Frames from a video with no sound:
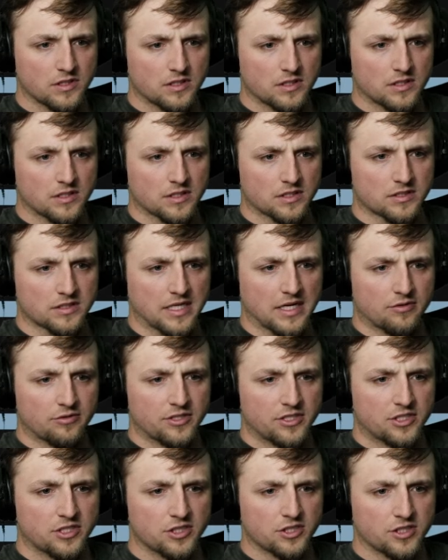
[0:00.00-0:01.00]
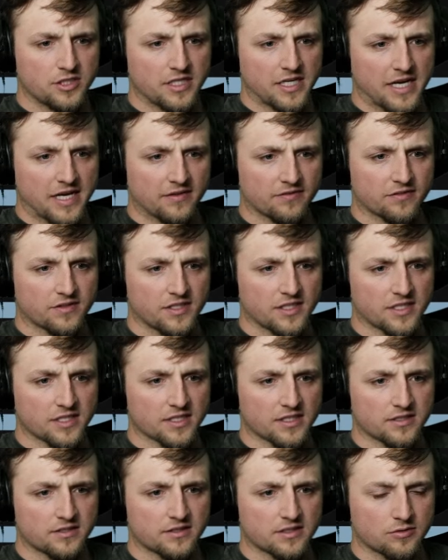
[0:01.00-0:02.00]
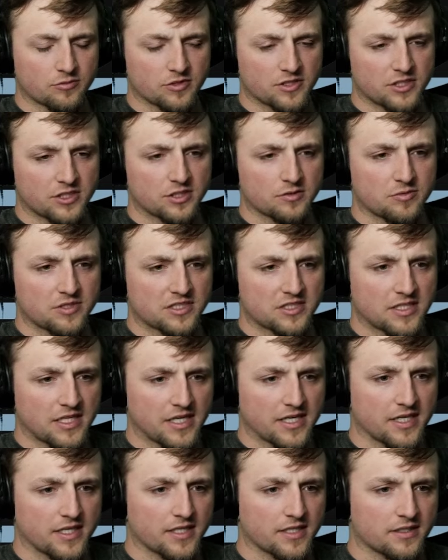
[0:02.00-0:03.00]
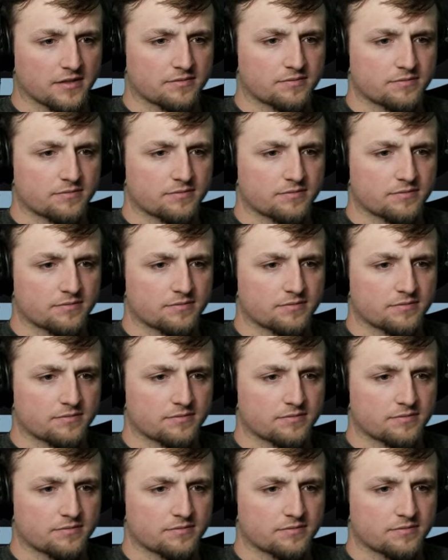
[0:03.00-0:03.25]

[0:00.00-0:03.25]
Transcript: Because now we should have this, and we should be saying,